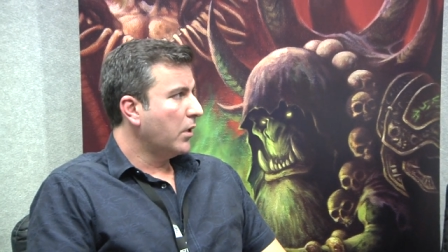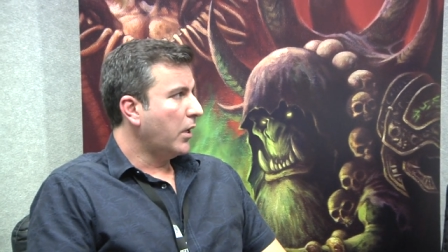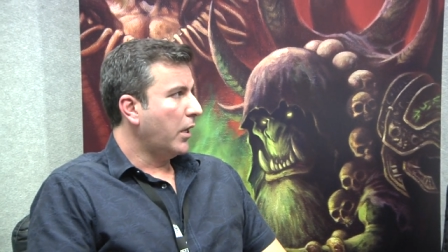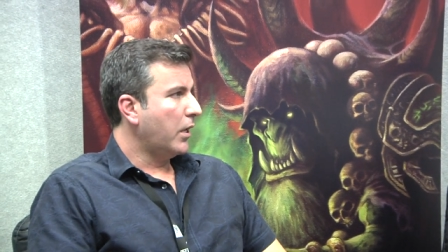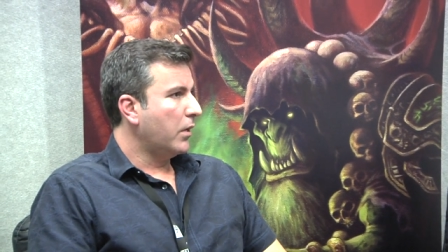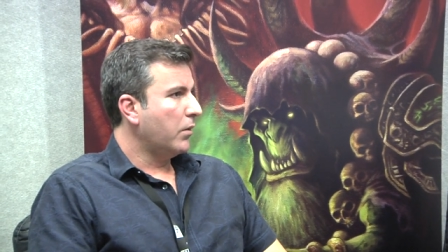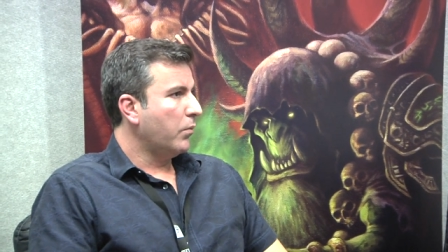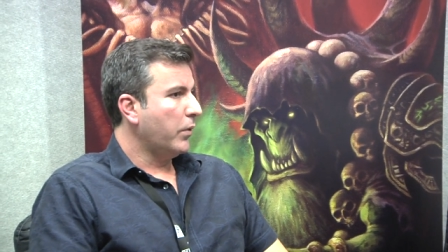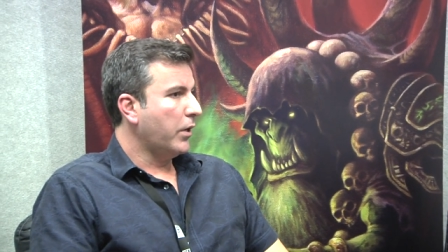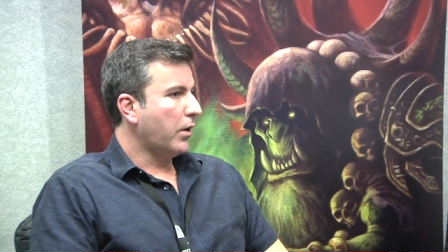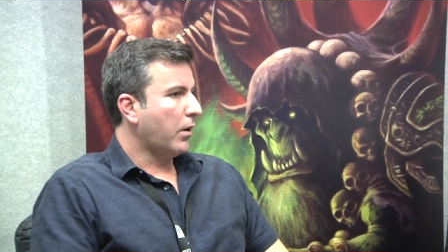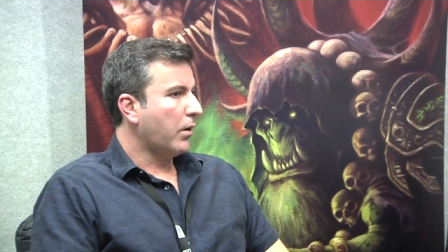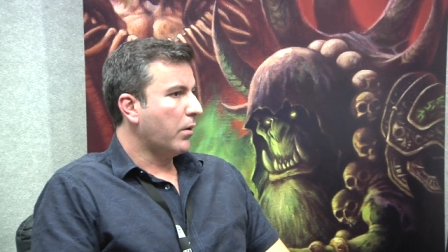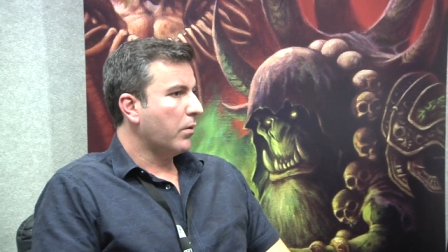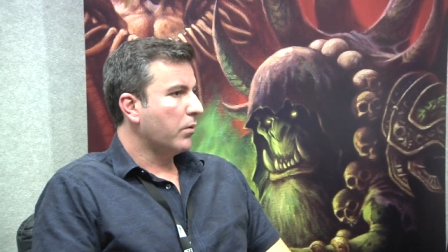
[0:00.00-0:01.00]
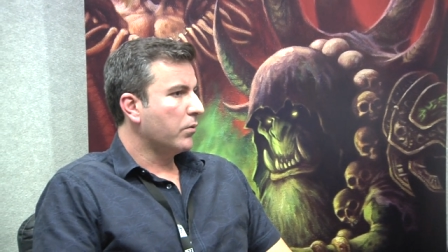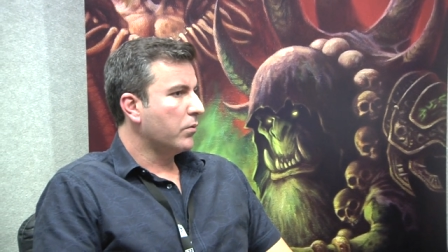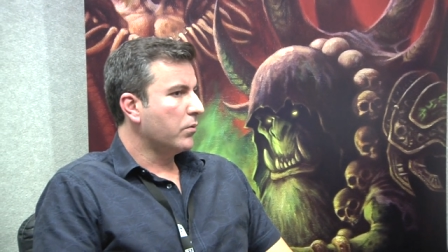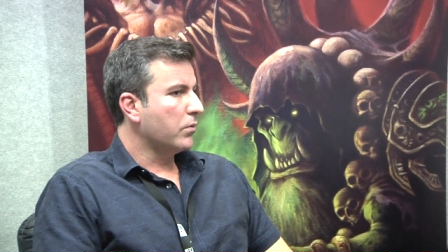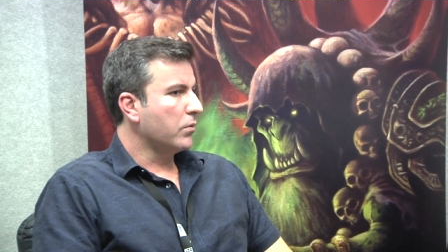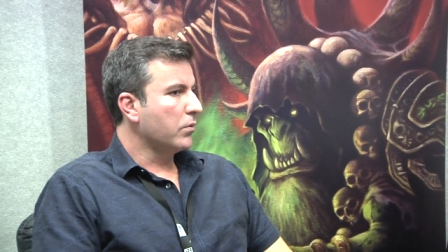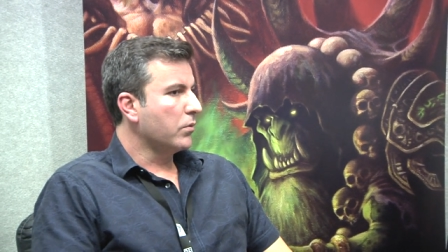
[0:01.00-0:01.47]
and we are
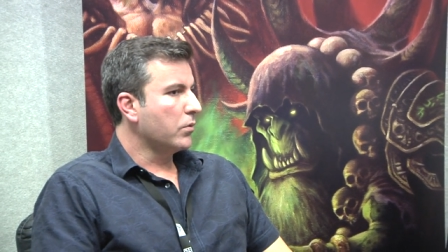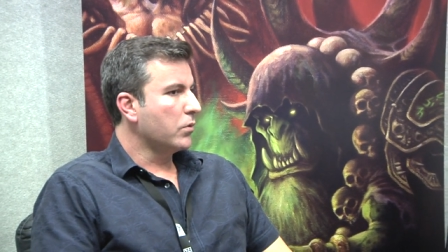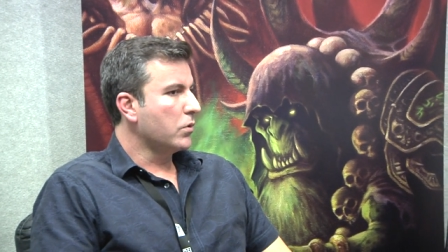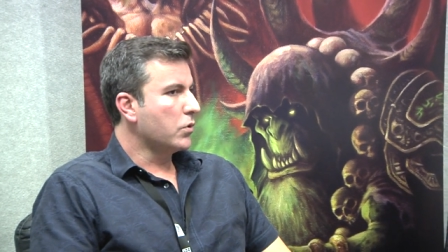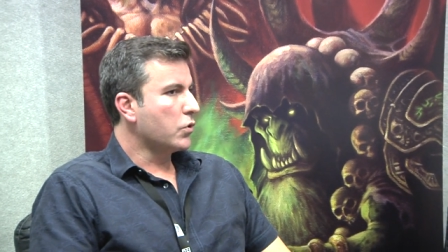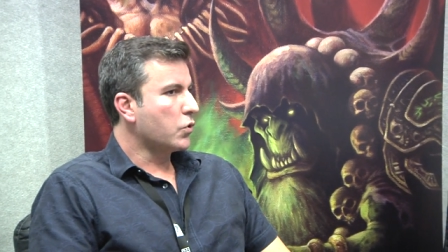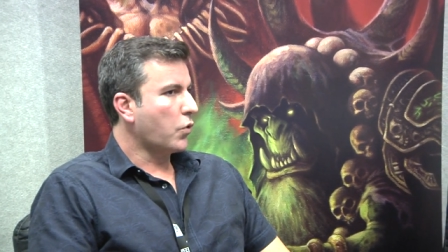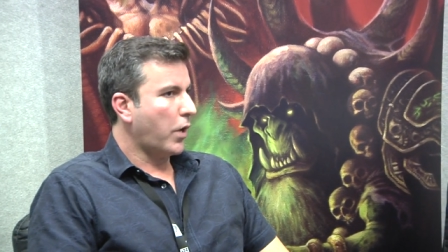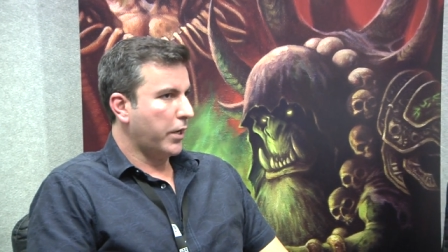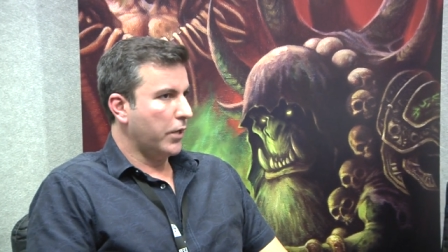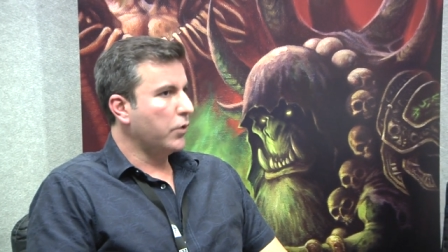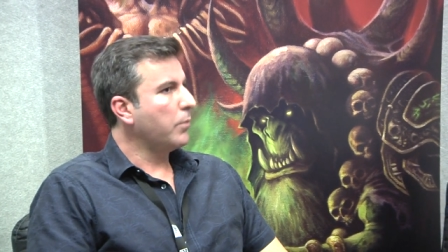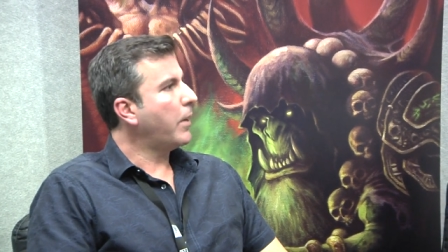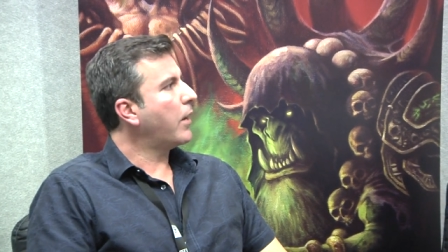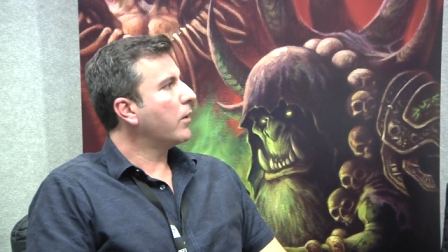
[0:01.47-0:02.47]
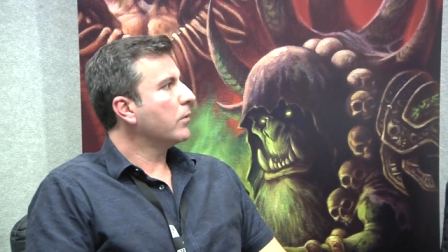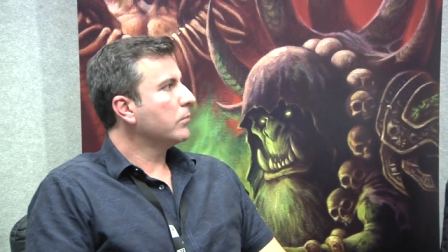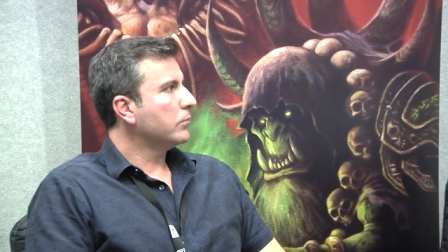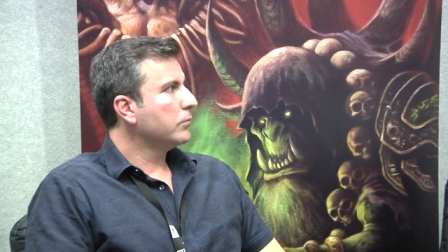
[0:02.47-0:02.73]
trying to do better.